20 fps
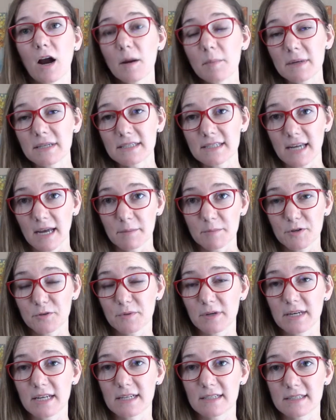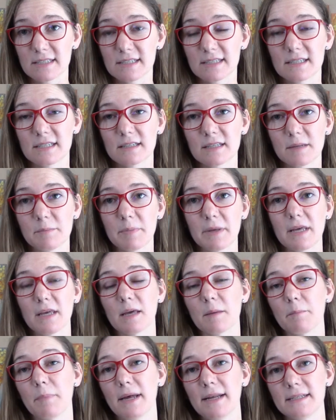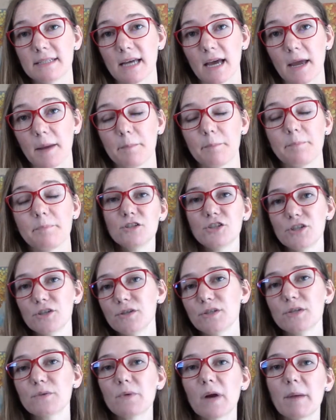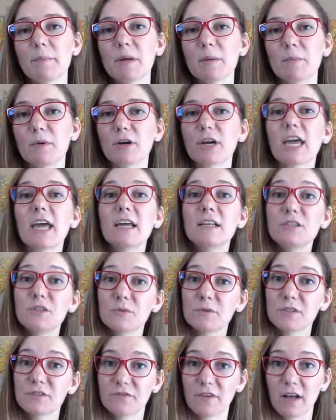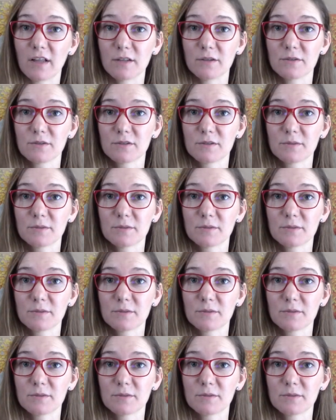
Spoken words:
best time to read consistently being at bedtime, choose a rhyming book and do as follows.